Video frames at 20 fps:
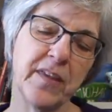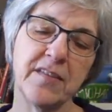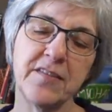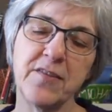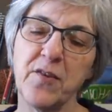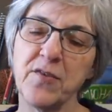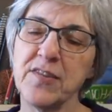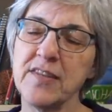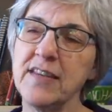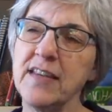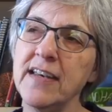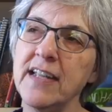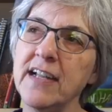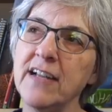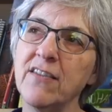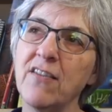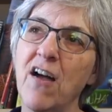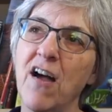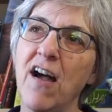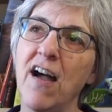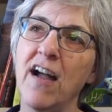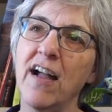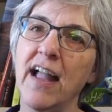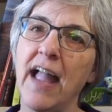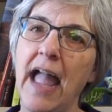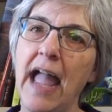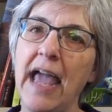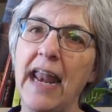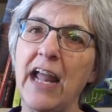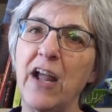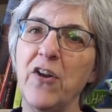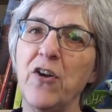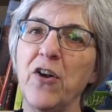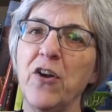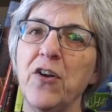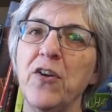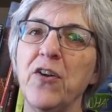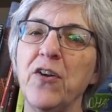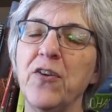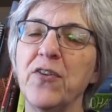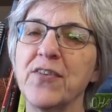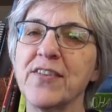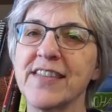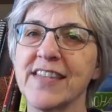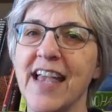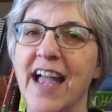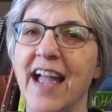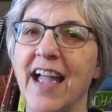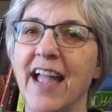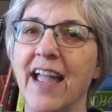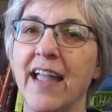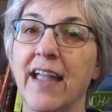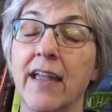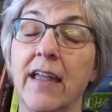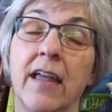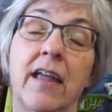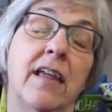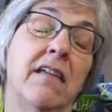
So I was knitting along and I heard her say,